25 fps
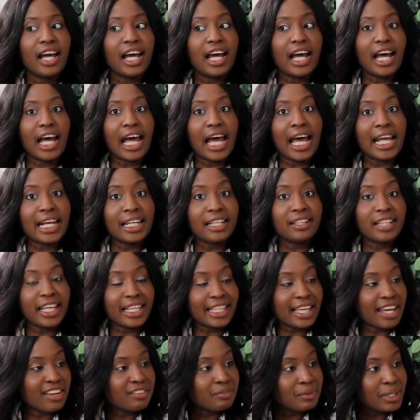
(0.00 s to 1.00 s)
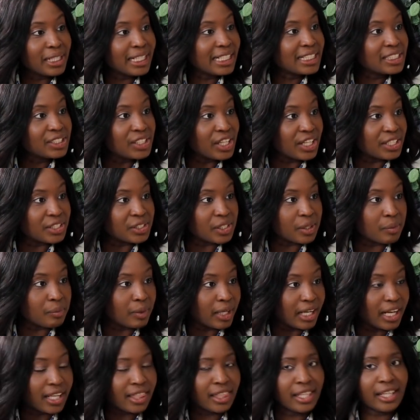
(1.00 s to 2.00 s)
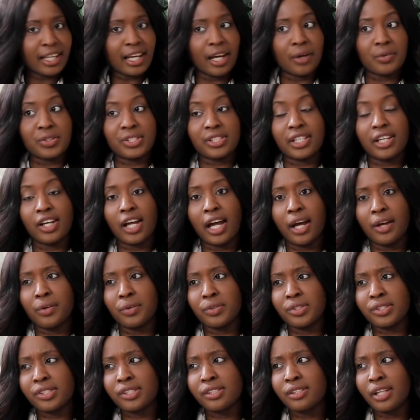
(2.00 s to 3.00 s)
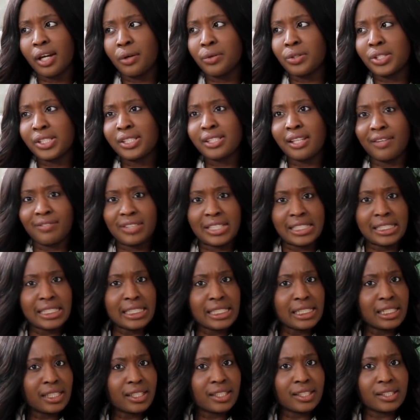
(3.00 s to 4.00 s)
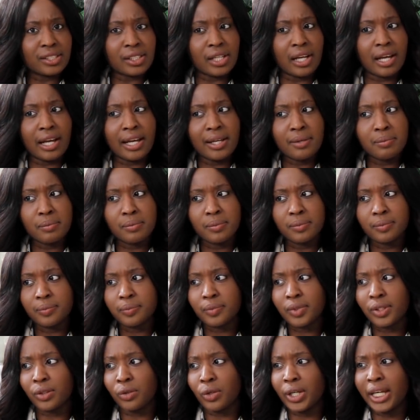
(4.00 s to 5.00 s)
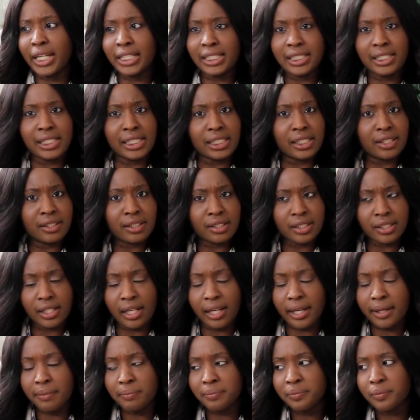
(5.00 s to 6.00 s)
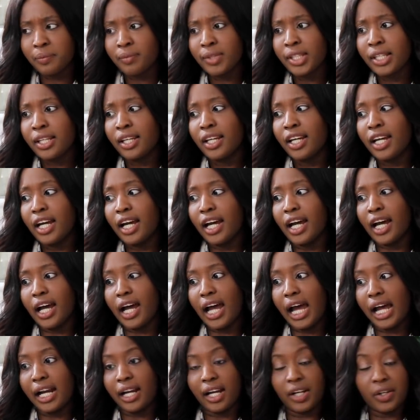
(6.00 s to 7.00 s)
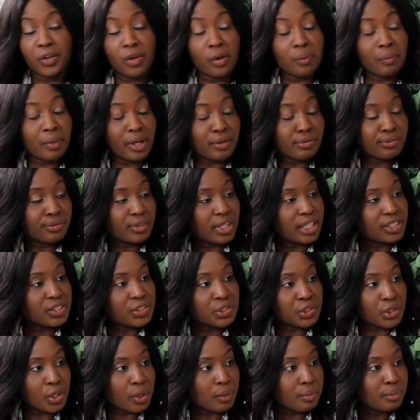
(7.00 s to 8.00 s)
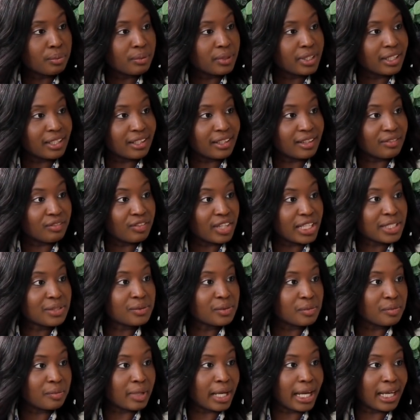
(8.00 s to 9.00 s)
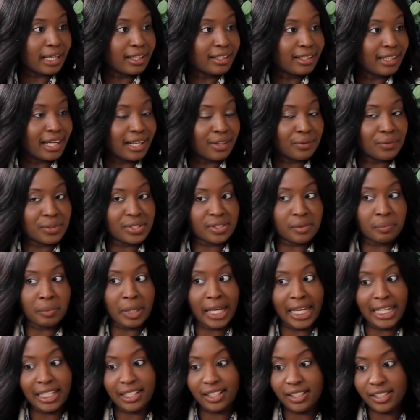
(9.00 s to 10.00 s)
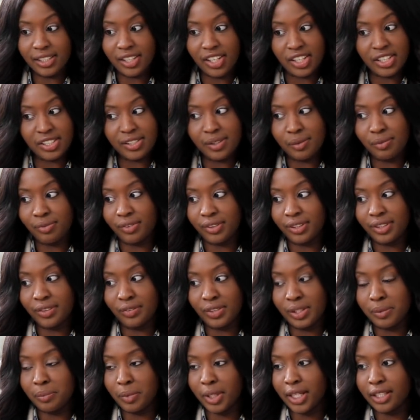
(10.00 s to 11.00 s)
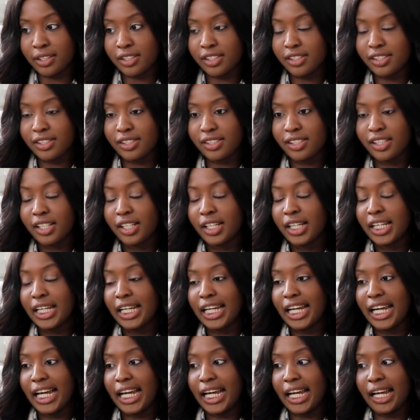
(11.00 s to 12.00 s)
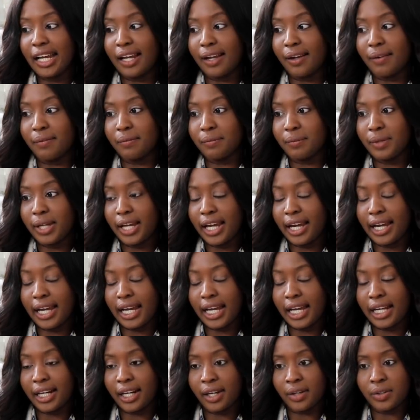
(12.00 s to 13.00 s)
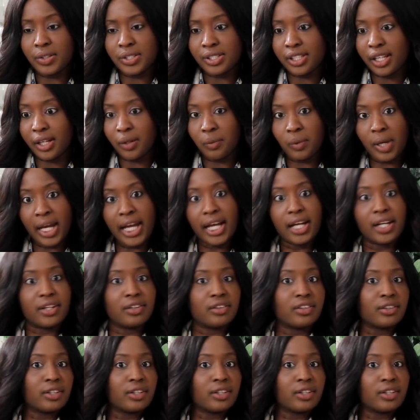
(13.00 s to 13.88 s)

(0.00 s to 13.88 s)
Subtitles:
And they gave me an internship, and awesome. I think I was 17 at the time, or 18 at the time, and I got my first job in an investment bank, and it was a paid internship for 3 months, and I was like, wow,